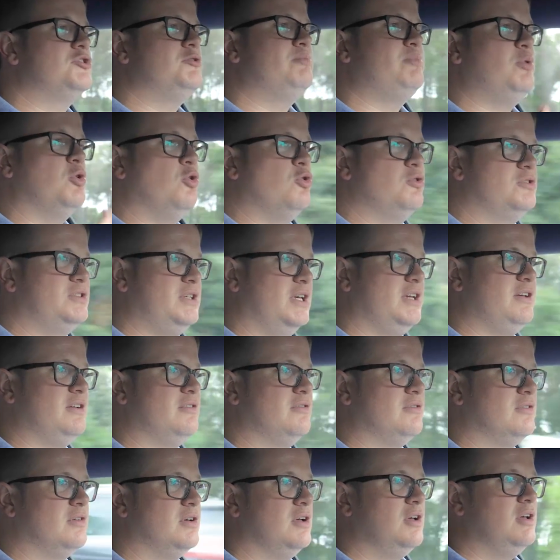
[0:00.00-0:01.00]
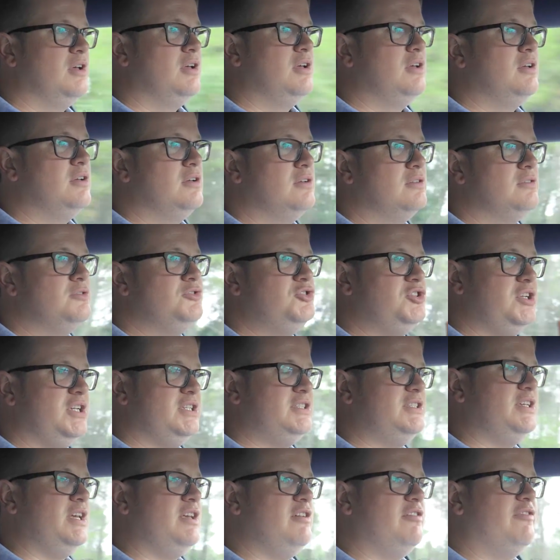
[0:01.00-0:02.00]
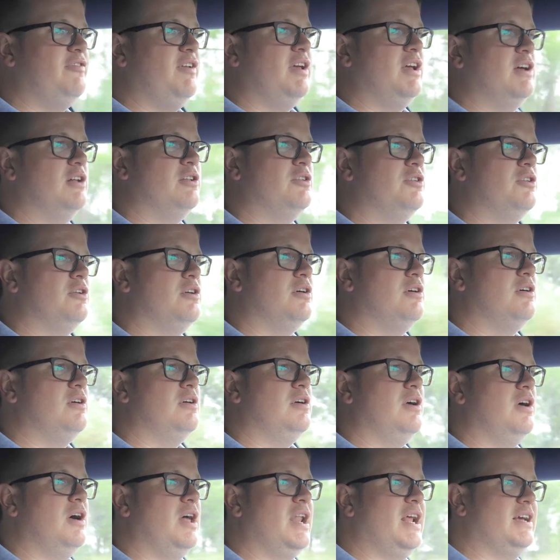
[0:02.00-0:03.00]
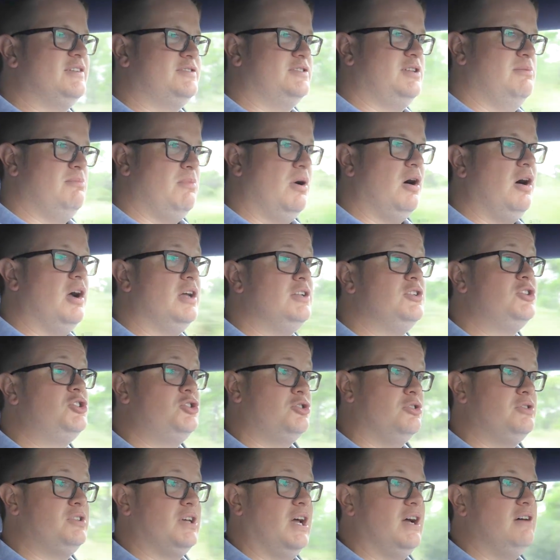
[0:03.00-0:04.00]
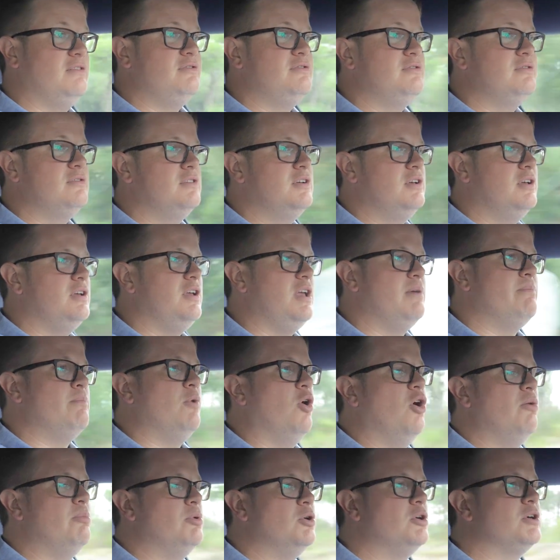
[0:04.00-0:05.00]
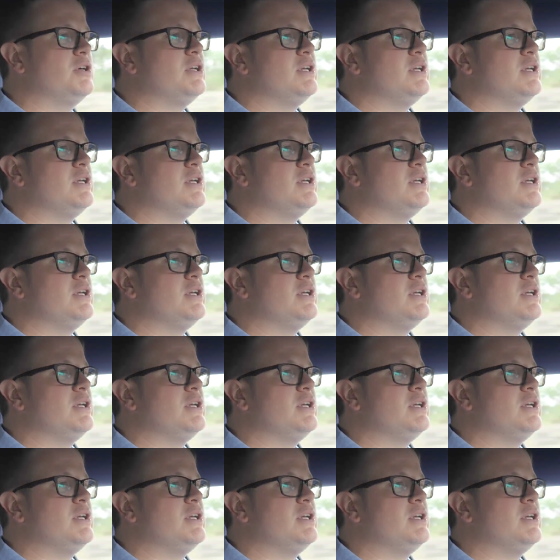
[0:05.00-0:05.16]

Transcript: sporting GT feel that an Aston Martin should have, in my book.